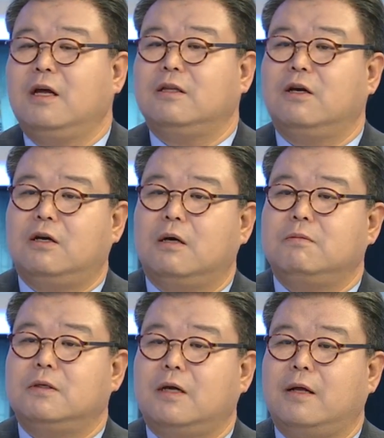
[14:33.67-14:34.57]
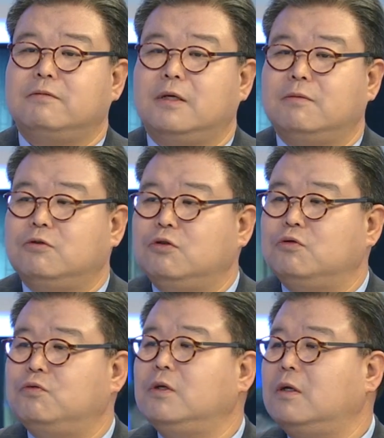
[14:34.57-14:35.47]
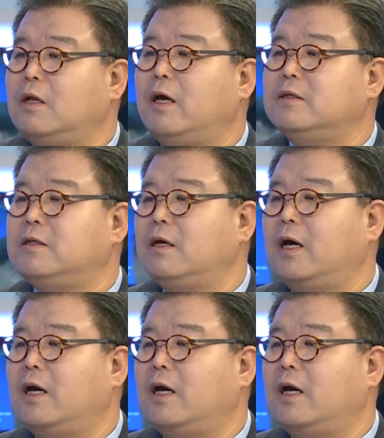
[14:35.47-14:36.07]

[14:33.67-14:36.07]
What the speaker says: the government helps them to realize their